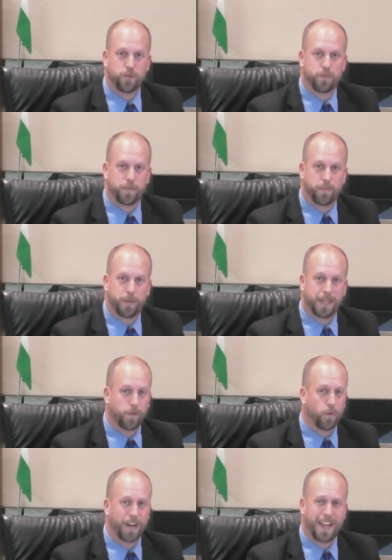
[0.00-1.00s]
you can
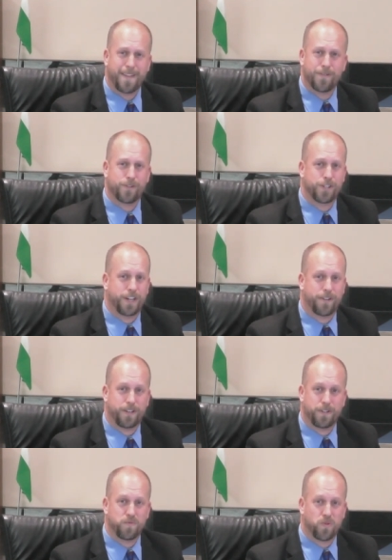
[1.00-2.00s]
pick whatever
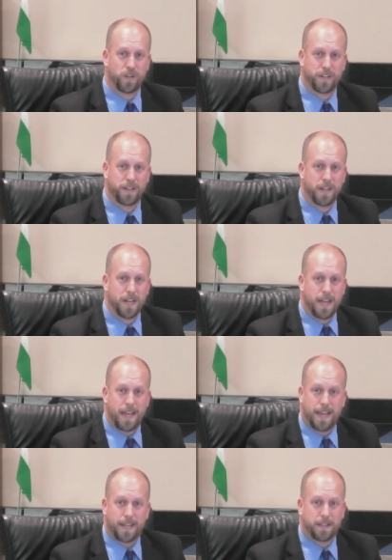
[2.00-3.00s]
charity you want
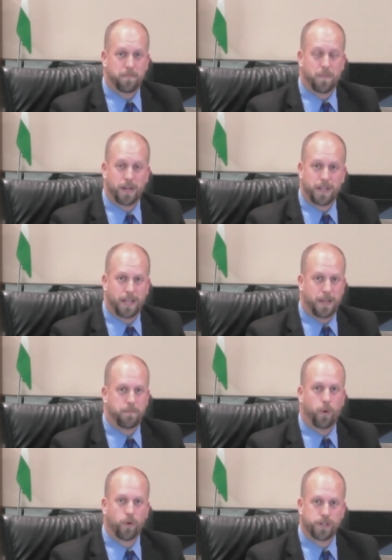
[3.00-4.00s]
and the money a
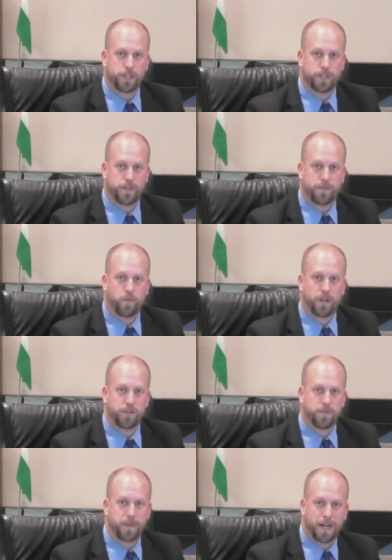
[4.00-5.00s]
portion of what
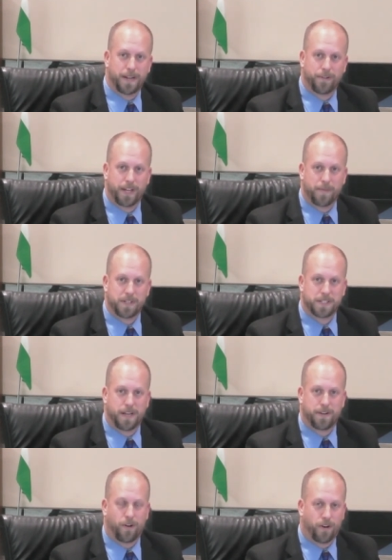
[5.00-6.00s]
you buy on
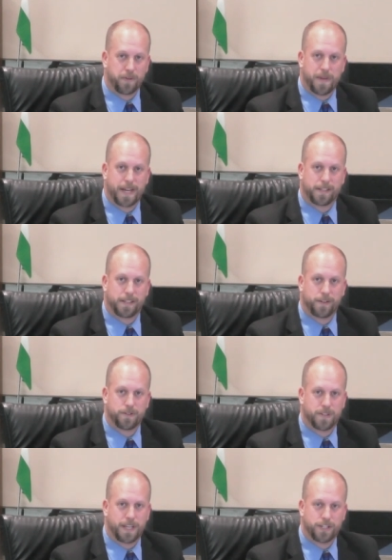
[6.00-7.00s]
Amazon automatically
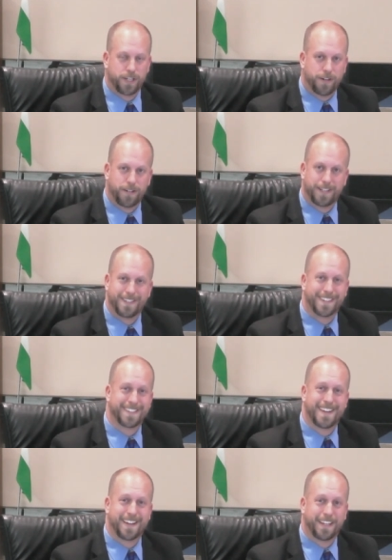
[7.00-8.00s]
goes to that charity. It
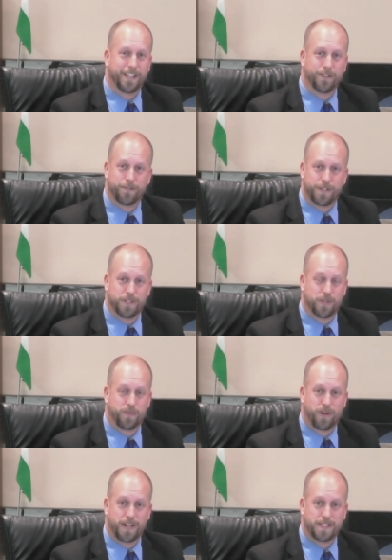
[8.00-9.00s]
does not increase the
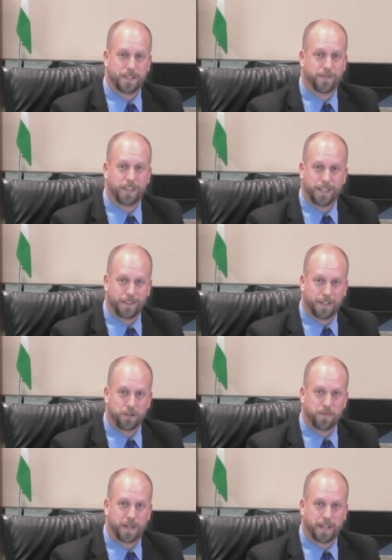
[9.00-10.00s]
price of anything
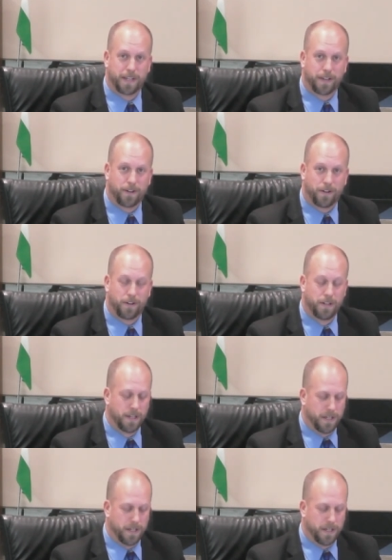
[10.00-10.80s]
you're buying at all.